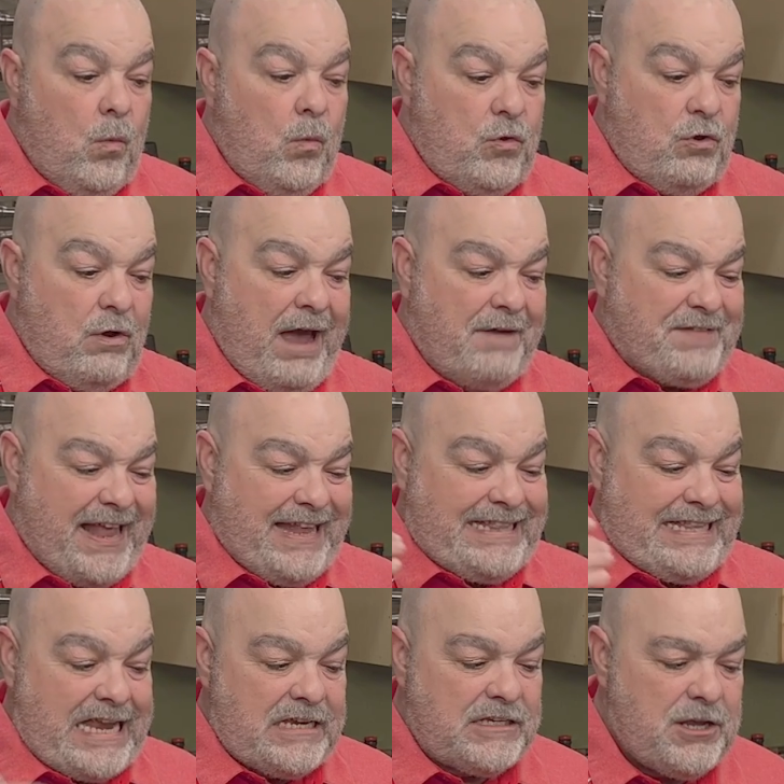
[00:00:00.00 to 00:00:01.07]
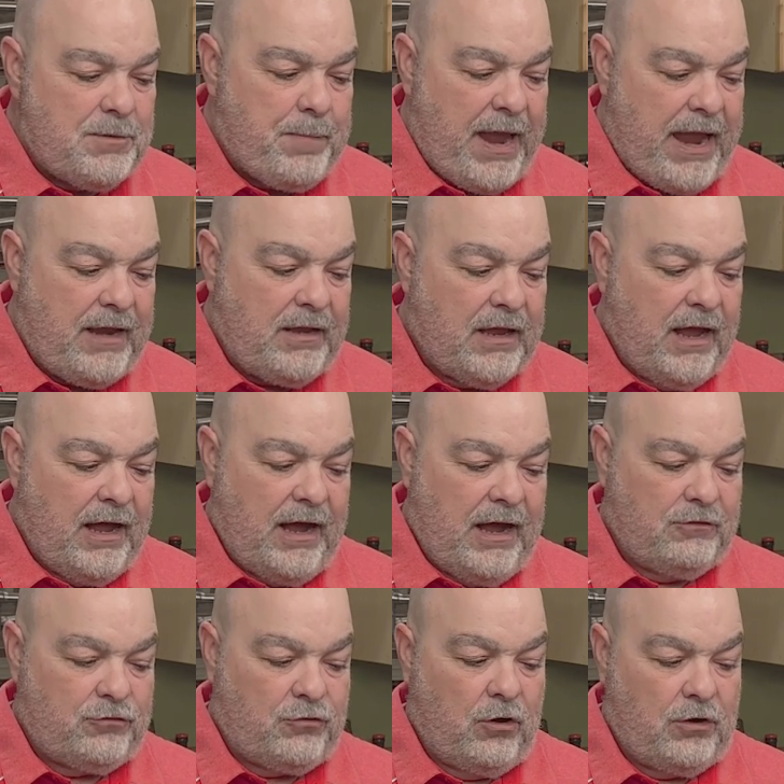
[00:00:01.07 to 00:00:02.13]
you have to anticipate
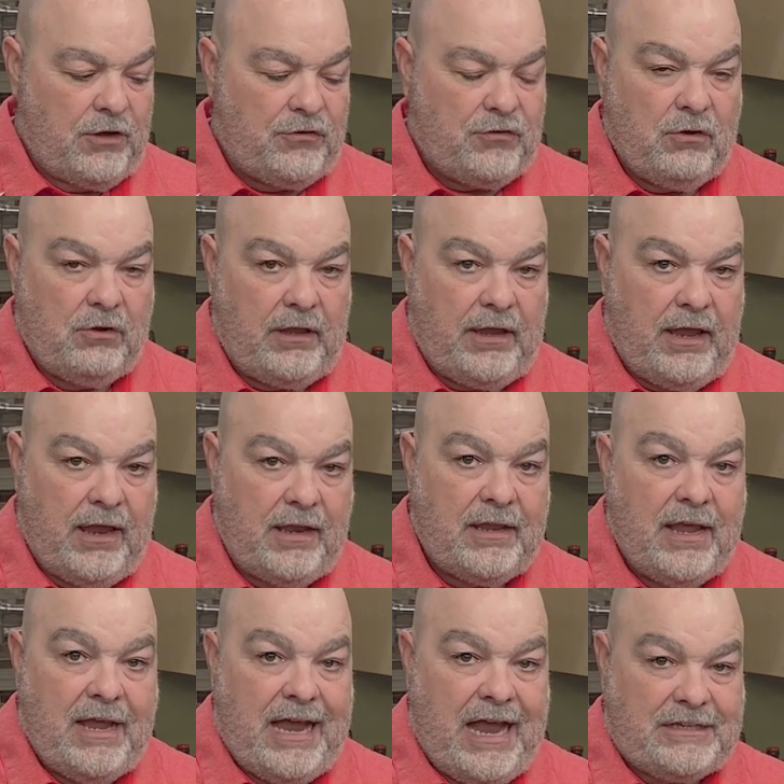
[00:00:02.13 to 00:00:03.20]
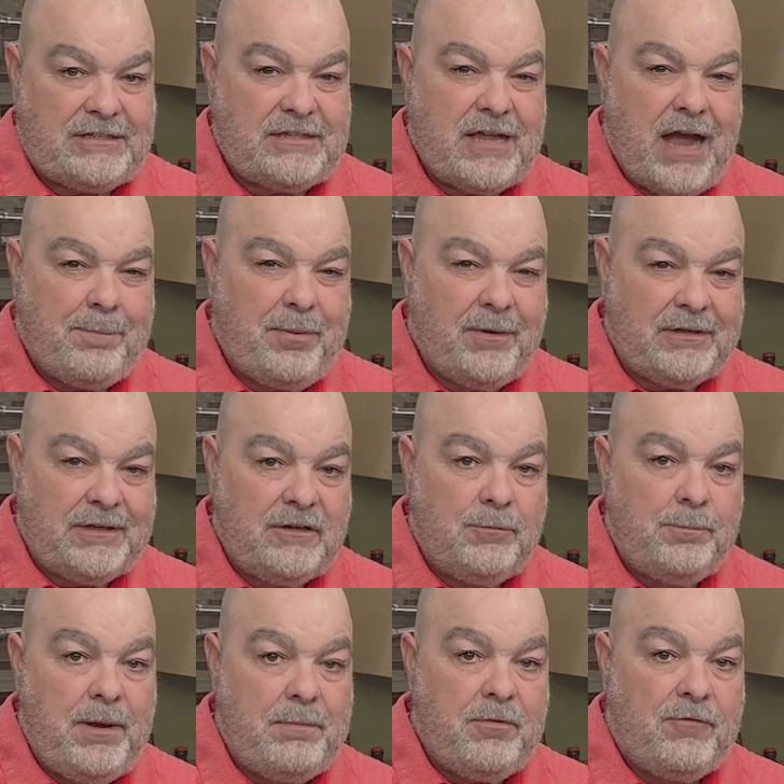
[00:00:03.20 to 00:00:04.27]
how dark it's going to get and stop a little
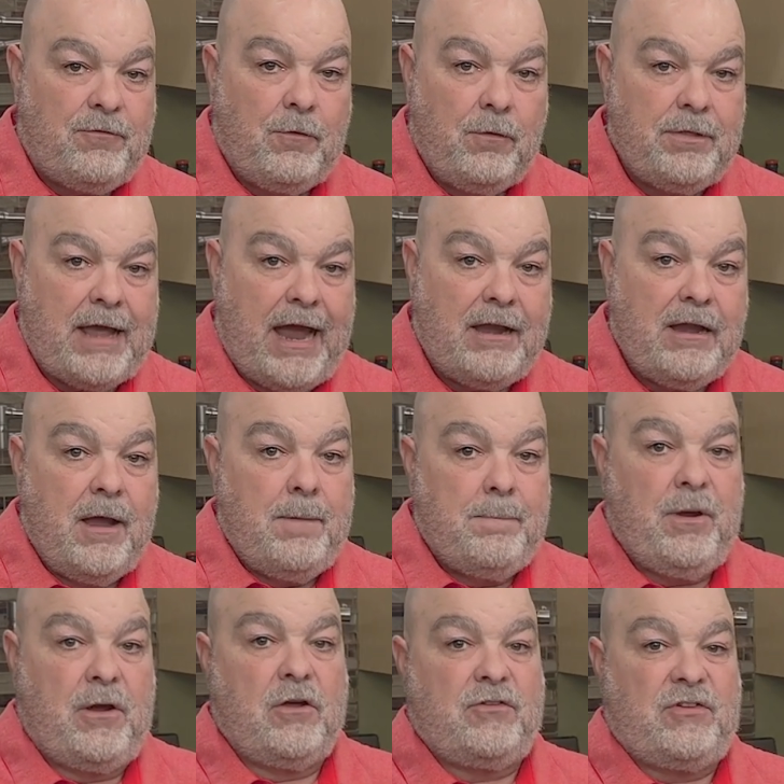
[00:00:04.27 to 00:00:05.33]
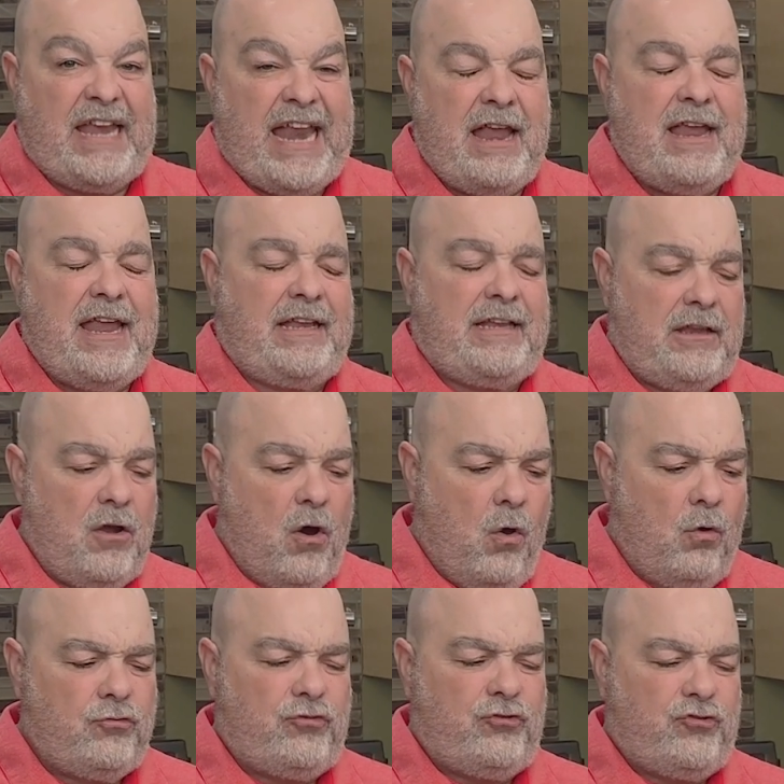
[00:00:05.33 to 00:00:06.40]
bit before that, because it
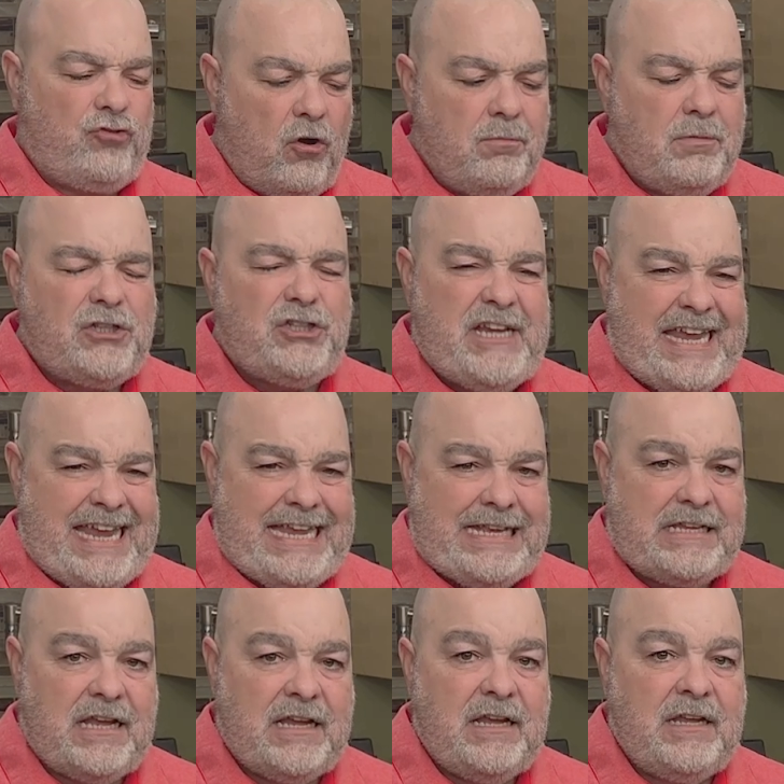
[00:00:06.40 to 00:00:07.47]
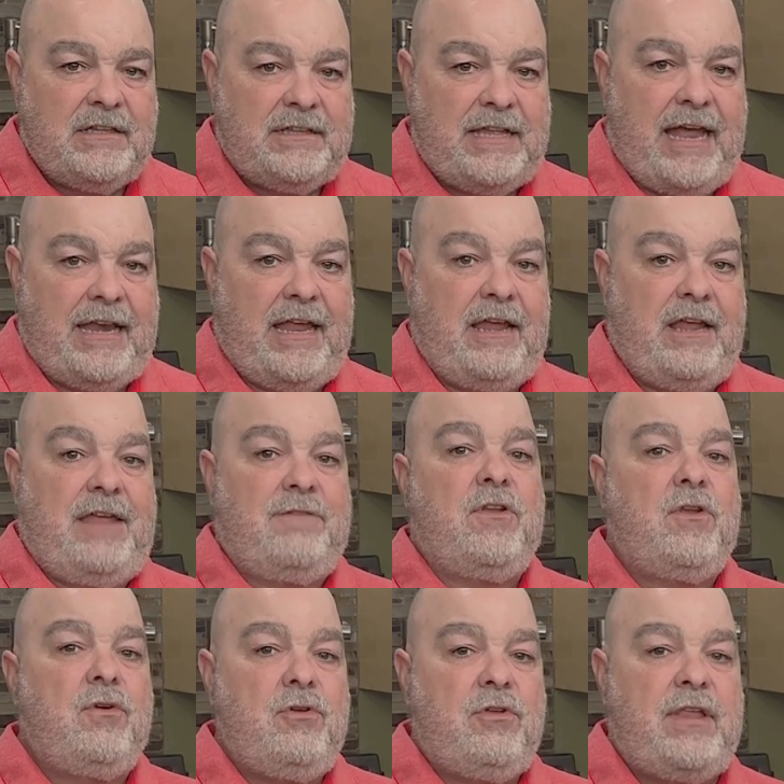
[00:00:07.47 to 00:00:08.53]
holds so much heat that even
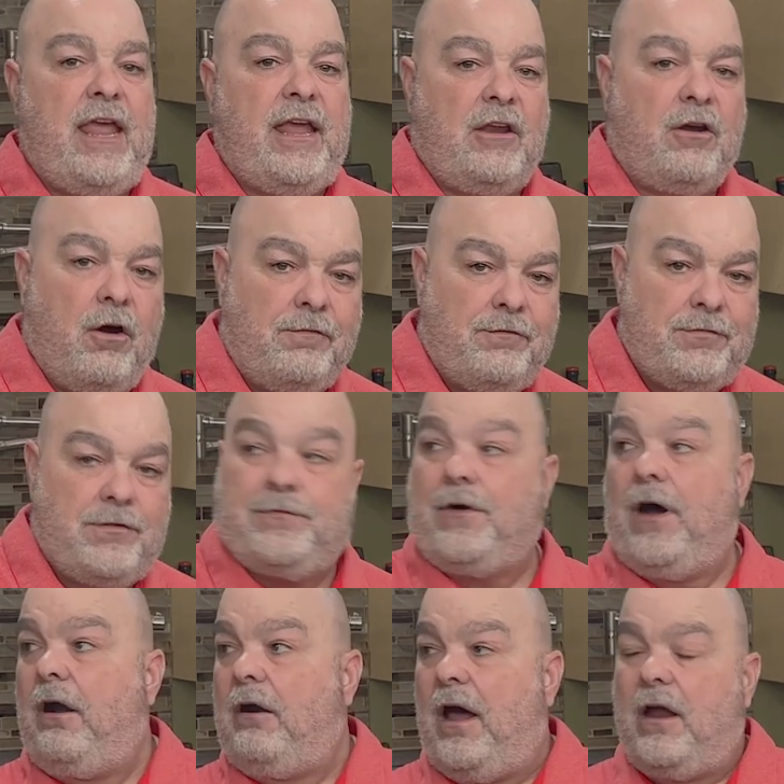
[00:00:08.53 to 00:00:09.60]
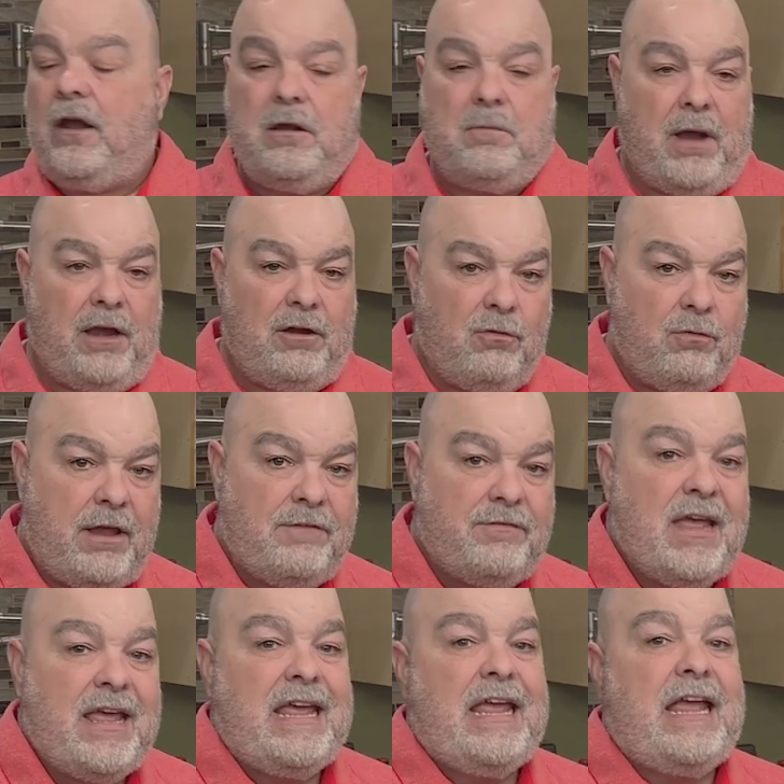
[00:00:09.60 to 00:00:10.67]
though you take it off of the fire, out of the microwave,
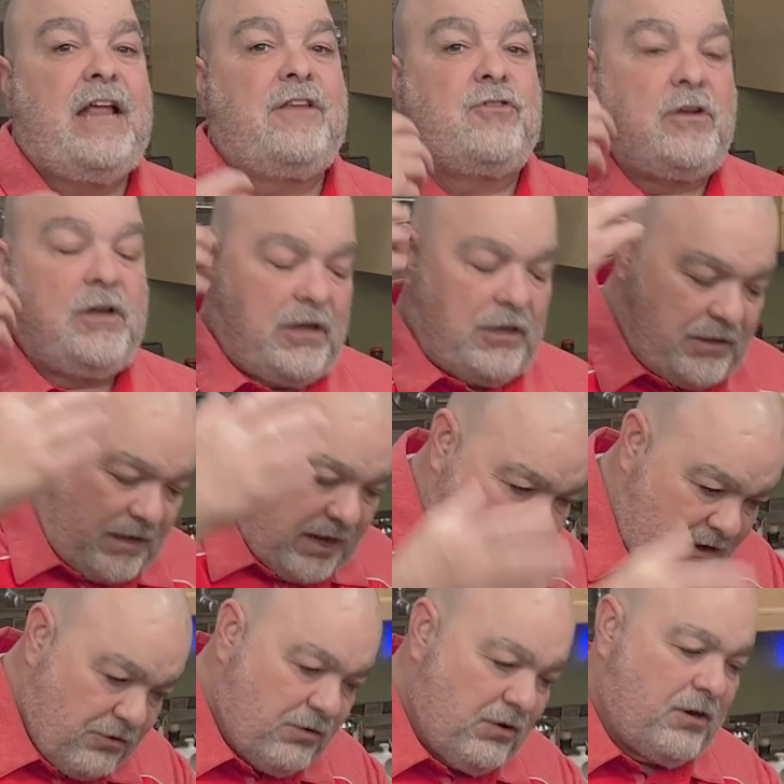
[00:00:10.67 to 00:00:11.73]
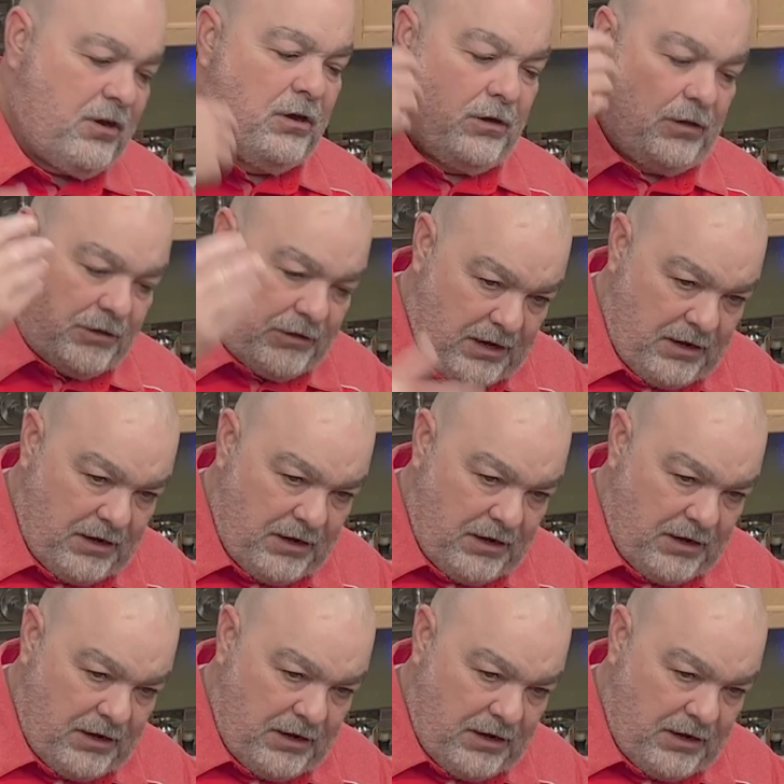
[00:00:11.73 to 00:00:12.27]
it's going to continue to cook,